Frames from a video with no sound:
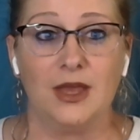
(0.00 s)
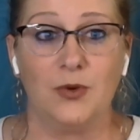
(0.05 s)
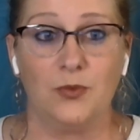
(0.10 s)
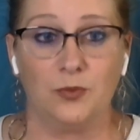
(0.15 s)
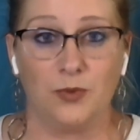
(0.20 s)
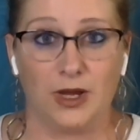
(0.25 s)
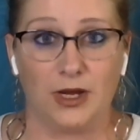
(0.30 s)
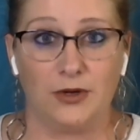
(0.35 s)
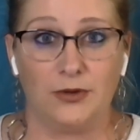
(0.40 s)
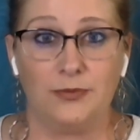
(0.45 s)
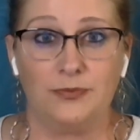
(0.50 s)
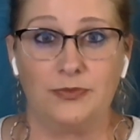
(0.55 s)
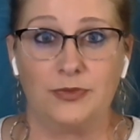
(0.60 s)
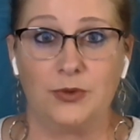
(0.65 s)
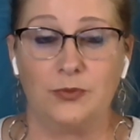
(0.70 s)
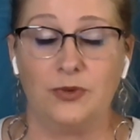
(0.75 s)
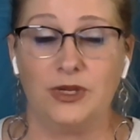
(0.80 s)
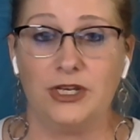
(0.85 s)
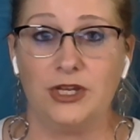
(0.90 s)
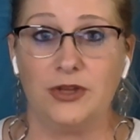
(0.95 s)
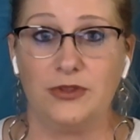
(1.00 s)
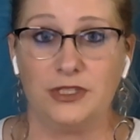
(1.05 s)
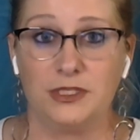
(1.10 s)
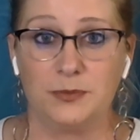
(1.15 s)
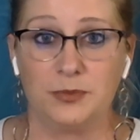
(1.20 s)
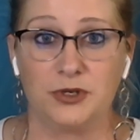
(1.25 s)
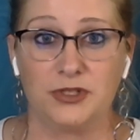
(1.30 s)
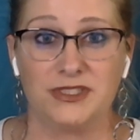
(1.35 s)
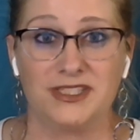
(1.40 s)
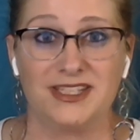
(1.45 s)
Well, we know this
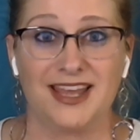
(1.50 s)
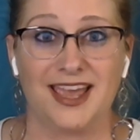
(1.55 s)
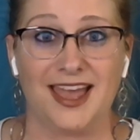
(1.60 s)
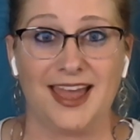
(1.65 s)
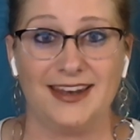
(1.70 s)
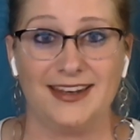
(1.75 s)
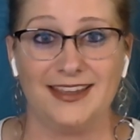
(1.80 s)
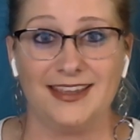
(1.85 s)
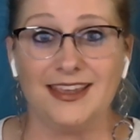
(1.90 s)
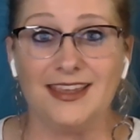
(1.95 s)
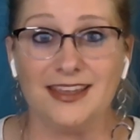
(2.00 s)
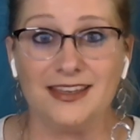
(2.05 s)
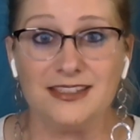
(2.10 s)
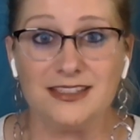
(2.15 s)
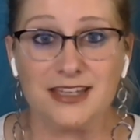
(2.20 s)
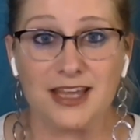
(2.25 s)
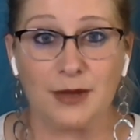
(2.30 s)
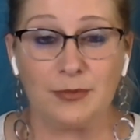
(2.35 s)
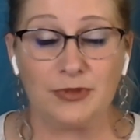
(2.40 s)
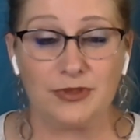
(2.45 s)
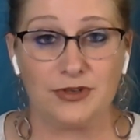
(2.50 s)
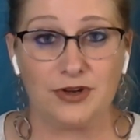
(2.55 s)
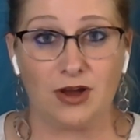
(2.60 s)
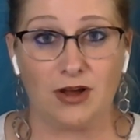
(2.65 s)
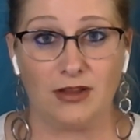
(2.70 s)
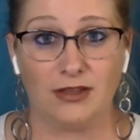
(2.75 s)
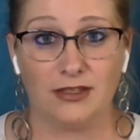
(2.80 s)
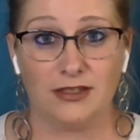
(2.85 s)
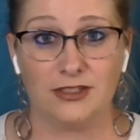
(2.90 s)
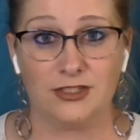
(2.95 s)
person had in-depth
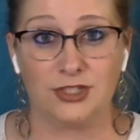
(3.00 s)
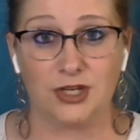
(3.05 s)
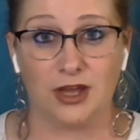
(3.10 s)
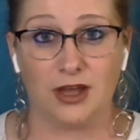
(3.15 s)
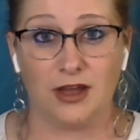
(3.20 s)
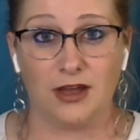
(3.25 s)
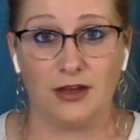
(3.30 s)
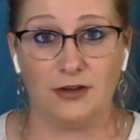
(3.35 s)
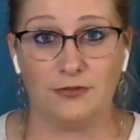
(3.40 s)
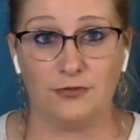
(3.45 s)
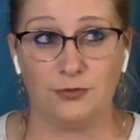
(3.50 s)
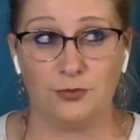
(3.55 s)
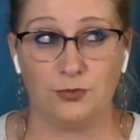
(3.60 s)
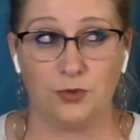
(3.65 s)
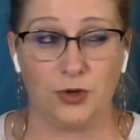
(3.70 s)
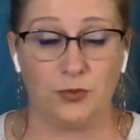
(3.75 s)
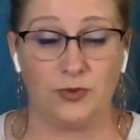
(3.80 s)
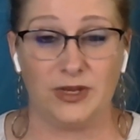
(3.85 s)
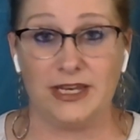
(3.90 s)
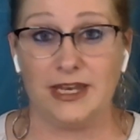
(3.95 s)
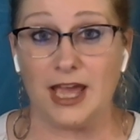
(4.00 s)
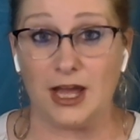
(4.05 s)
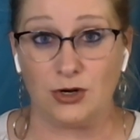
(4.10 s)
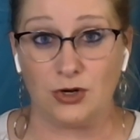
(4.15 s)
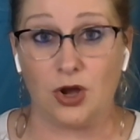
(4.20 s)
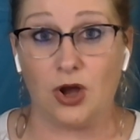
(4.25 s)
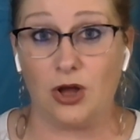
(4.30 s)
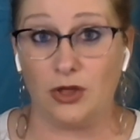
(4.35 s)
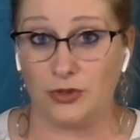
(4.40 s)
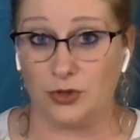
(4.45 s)
knowledge of what we now
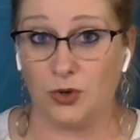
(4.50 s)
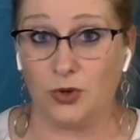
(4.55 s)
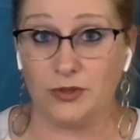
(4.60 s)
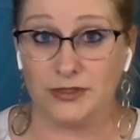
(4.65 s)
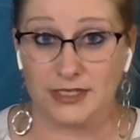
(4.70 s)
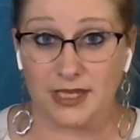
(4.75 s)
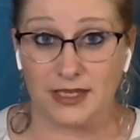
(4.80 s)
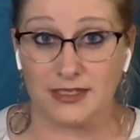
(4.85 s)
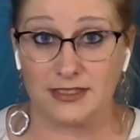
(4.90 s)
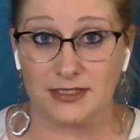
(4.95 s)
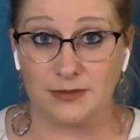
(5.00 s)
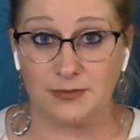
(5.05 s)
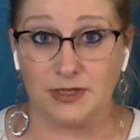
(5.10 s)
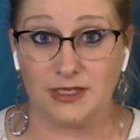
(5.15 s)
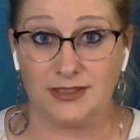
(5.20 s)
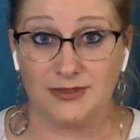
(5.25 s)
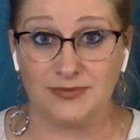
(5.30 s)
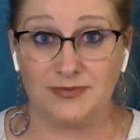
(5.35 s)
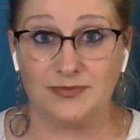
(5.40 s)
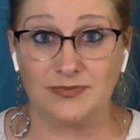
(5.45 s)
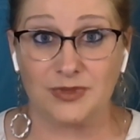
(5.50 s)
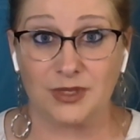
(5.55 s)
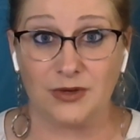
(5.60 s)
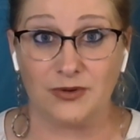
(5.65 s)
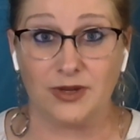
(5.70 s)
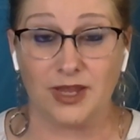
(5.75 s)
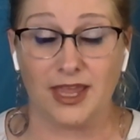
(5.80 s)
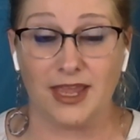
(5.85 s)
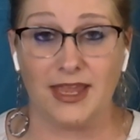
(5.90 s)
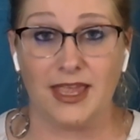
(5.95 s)
call the Old Testament,
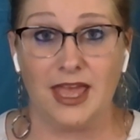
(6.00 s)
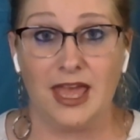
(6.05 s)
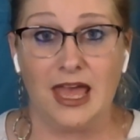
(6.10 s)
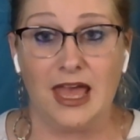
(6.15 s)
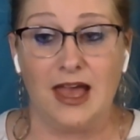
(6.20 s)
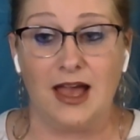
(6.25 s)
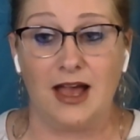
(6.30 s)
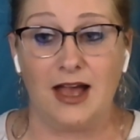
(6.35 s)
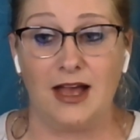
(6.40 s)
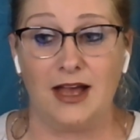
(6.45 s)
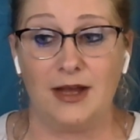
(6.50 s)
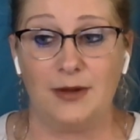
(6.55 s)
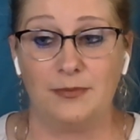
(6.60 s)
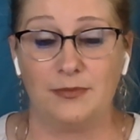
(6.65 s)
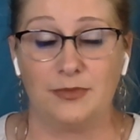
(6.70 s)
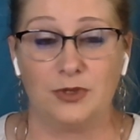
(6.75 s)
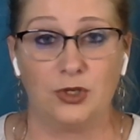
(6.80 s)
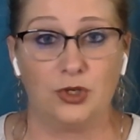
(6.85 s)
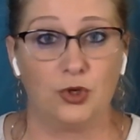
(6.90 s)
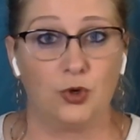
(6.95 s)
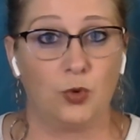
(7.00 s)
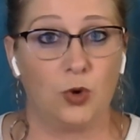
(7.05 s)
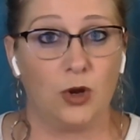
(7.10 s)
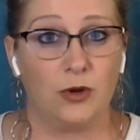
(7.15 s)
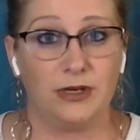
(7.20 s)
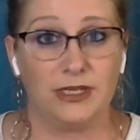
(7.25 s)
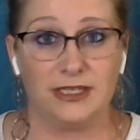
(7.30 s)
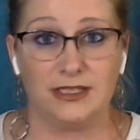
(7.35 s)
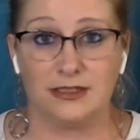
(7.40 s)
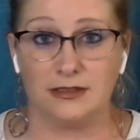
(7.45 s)
okay?
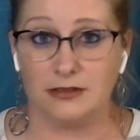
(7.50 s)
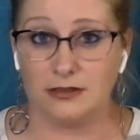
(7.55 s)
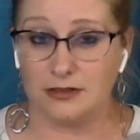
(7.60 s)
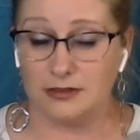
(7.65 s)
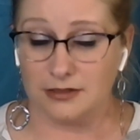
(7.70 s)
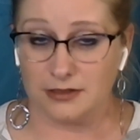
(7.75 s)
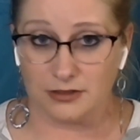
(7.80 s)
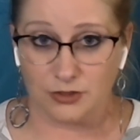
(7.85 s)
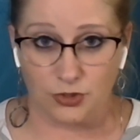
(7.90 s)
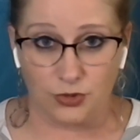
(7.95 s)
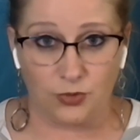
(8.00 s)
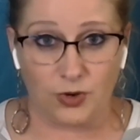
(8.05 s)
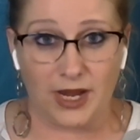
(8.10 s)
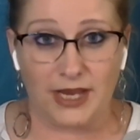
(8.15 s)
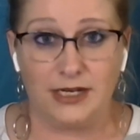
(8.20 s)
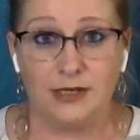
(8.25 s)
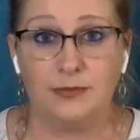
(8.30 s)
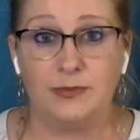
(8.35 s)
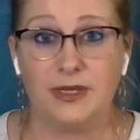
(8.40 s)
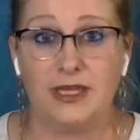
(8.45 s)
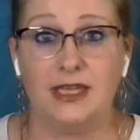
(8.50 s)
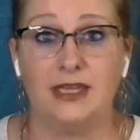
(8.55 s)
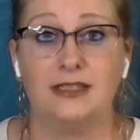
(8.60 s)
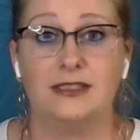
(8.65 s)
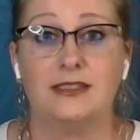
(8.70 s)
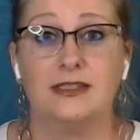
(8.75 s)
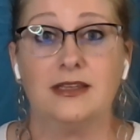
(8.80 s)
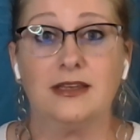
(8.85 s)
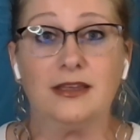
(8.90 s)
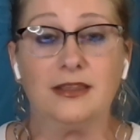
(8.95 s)
Quoting quite a
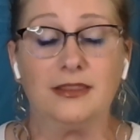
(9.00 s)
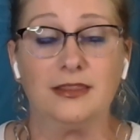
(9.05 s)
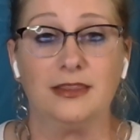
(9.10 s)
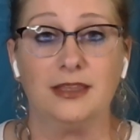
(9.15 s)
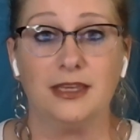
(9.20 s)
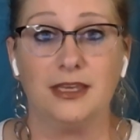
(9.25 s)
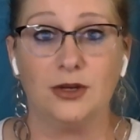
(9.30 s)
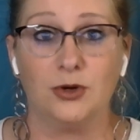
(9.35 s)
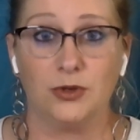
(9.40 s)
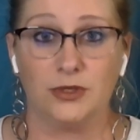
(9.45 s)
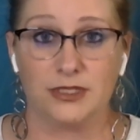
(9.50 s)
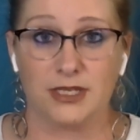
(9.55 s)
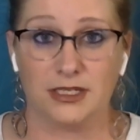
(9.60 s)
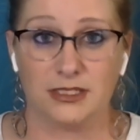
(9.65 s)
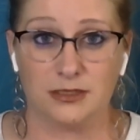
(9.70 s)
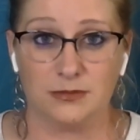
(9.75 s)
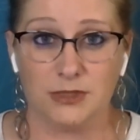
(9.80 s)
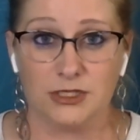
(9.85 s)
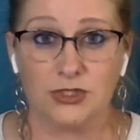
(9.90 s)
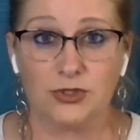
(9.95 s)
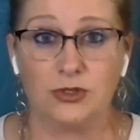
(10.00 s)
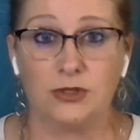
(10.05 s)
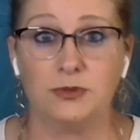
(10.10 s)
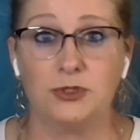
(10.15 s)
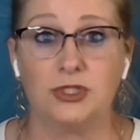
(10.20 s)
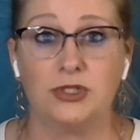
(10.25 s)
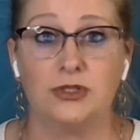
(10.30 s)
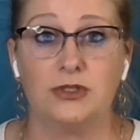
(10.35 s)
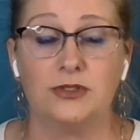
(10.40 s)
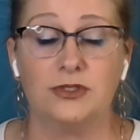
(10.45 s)
bit the Old Testament
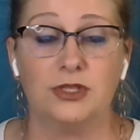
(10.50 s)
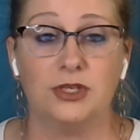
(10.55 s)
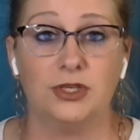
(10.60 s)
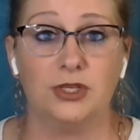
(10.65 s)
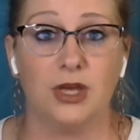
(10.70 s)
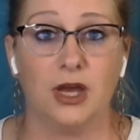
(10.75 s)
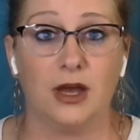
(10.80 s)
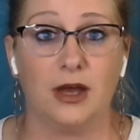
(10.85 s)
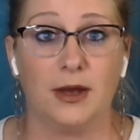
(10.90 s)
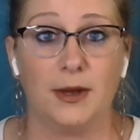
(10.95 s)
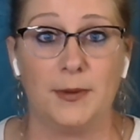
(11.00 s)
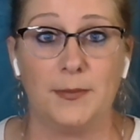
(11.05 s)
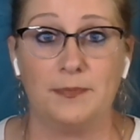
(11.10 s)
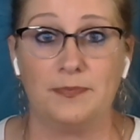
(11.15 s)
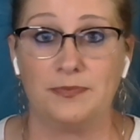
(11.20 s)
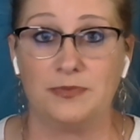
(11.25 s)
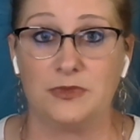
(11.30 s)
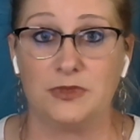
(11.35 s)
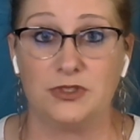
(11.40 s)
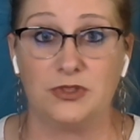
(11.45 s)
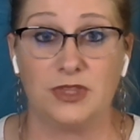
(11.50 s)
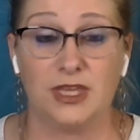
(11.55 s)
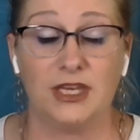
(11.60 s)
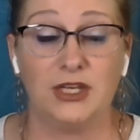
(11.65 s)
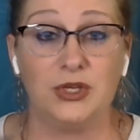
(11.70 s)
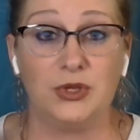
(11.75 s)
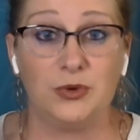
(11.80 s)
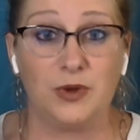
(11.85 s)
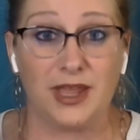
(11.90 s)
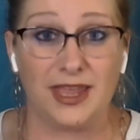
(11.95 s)
scriptures, so they
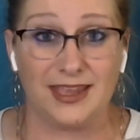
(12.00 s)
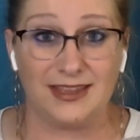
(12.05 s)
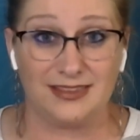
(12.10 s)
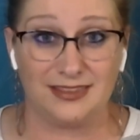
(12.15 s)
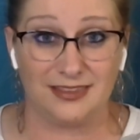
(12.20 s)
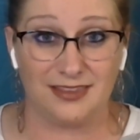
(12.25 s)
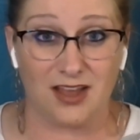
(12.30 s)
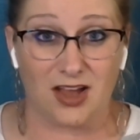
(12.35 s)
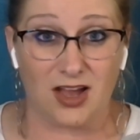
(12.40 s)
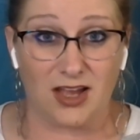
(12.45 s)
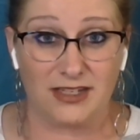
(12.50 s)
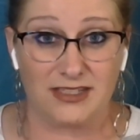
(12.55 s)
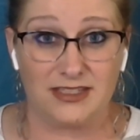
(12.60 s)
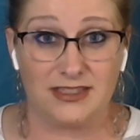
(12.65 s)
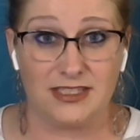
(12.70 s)
knew a lot.